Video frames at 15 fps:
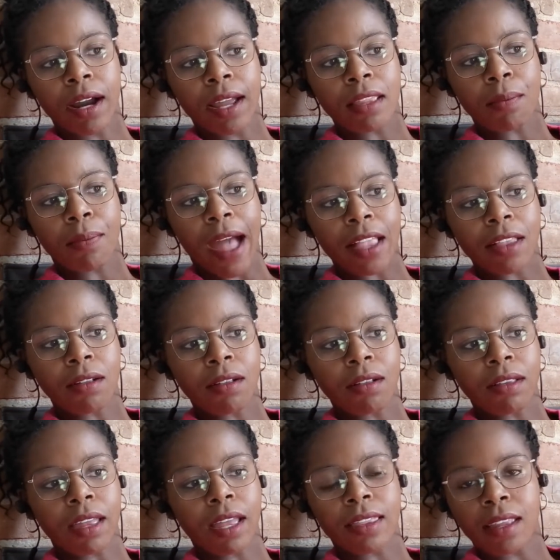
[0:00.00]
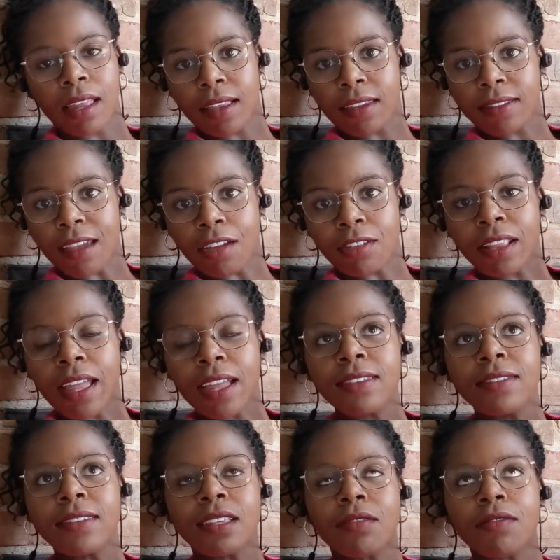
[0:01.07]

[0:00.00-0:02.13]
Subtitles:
in the battle in the Southlands, in the